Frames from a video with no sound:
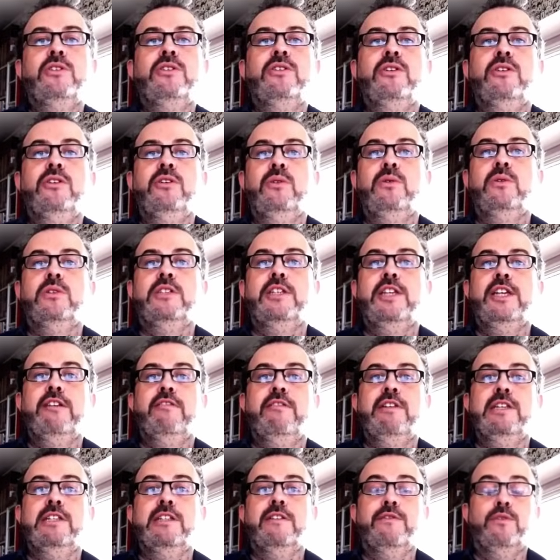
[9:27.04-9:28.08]
Who series
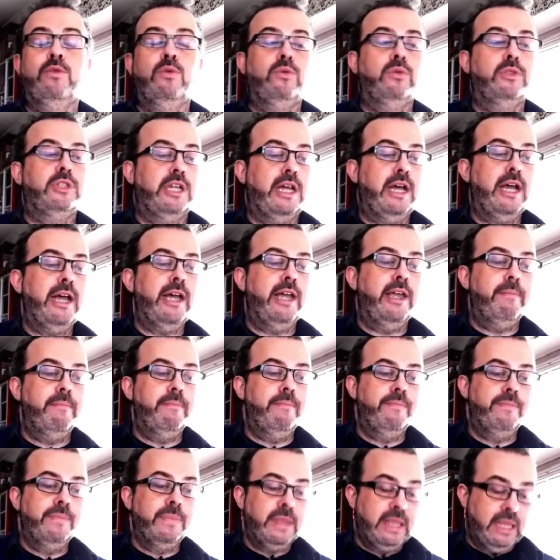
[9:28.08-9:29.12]
of all time
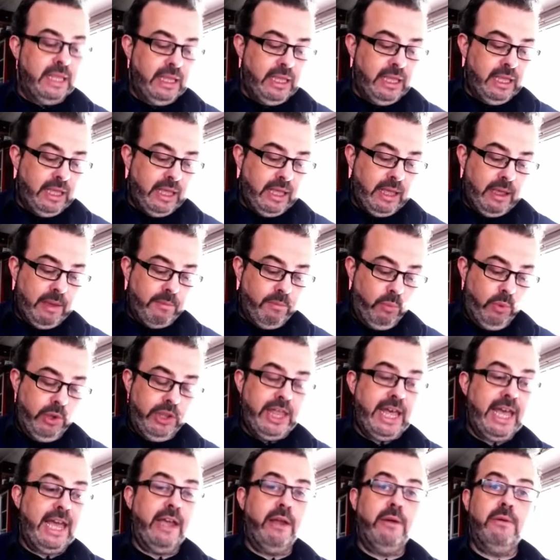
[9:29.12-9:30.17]

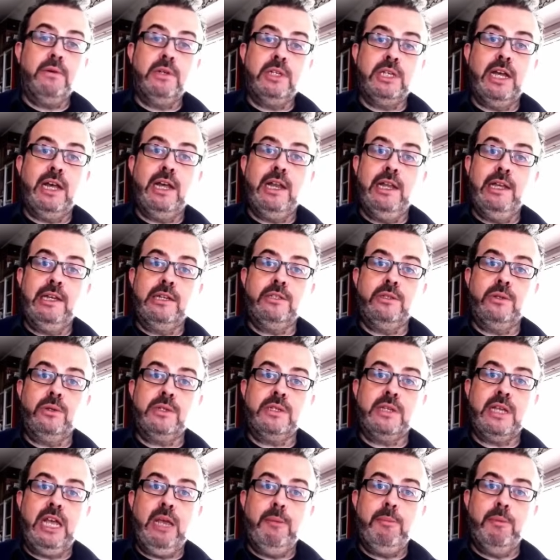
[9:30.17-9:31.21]
without Daleks or
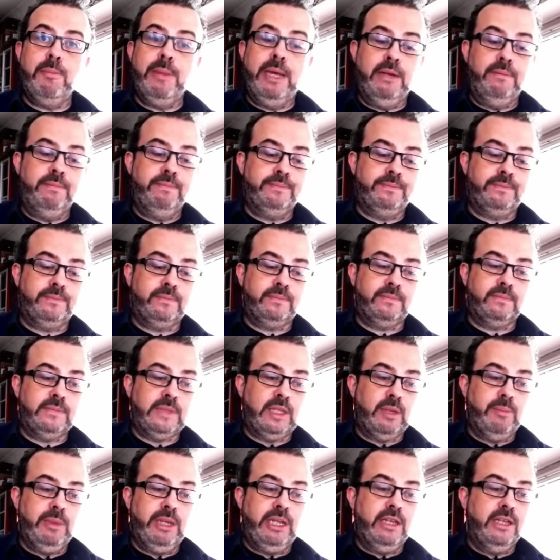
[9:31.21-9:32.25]
Cybermen.
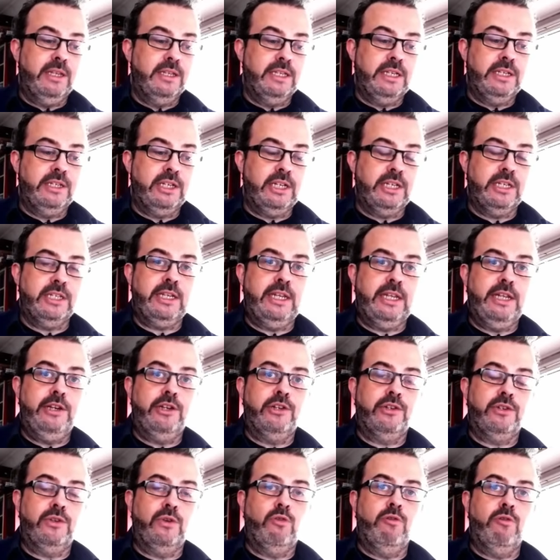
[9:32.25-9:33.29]
Because it just, each
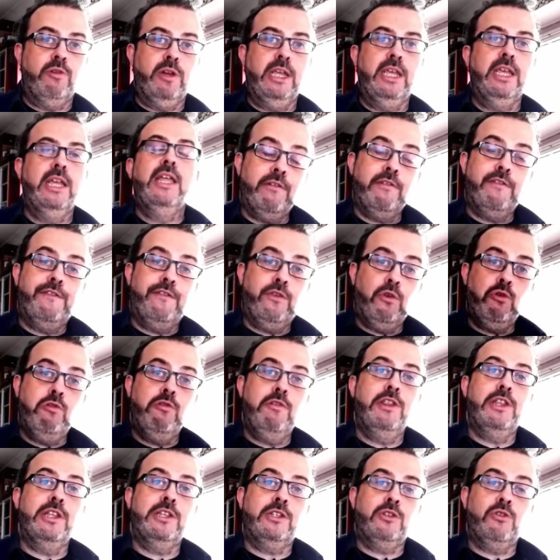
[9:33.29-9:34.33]
story, 4 of the
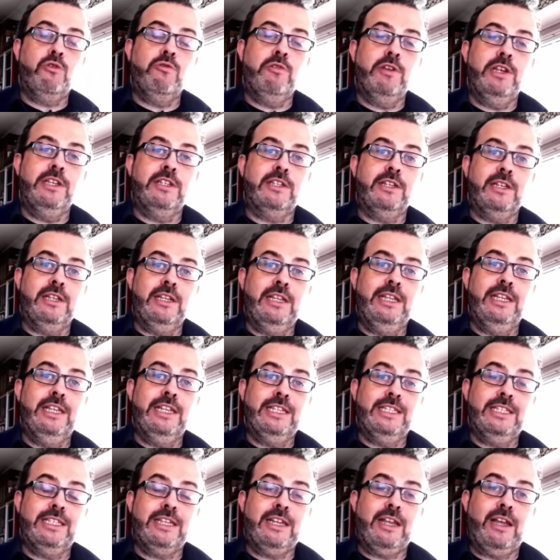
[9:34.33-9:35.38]
stories in this
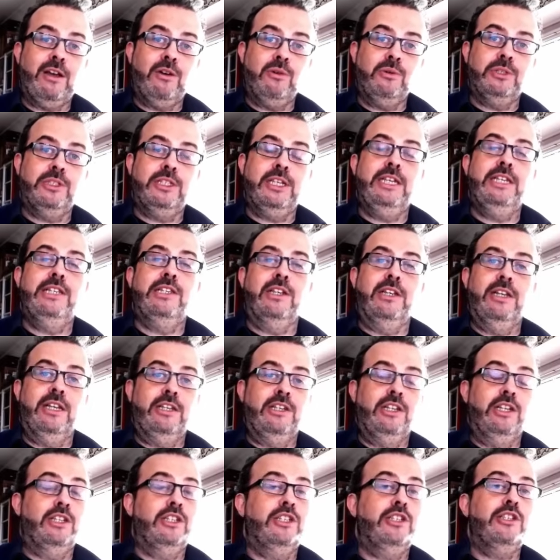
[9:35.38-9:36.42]
whole season are
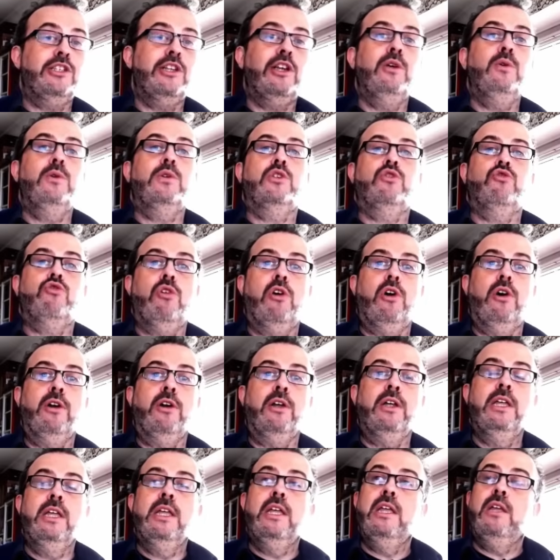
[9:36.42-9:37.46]
just so strong
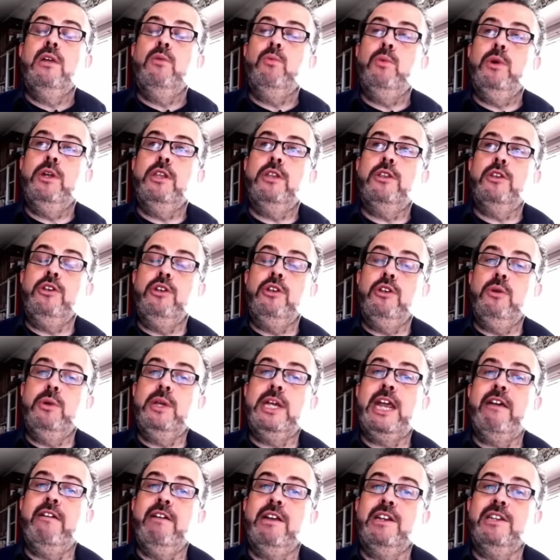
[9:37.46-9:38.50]
with new
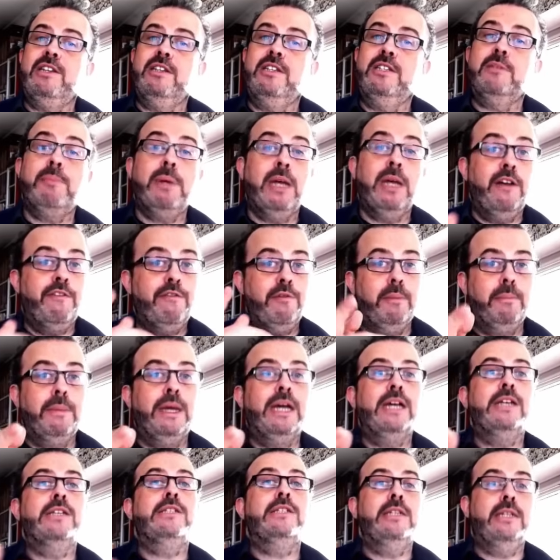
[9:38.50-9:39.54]
characters, apart from the
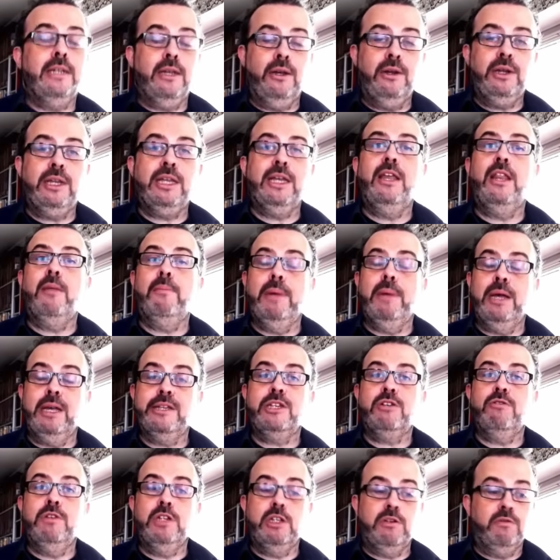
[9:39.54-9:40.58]
Master. Okay, the Master
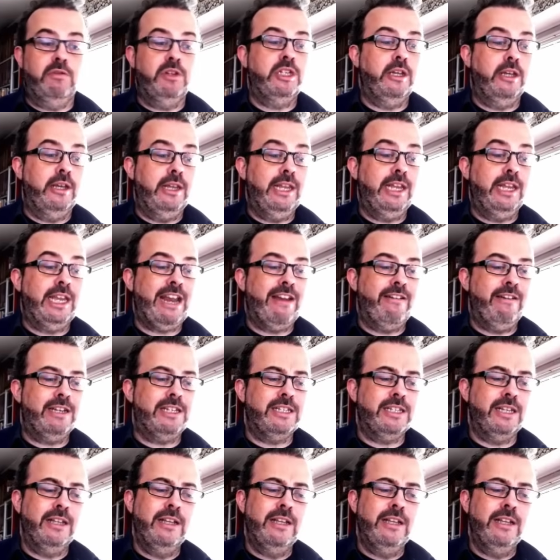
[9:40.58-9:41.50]
is a returning character,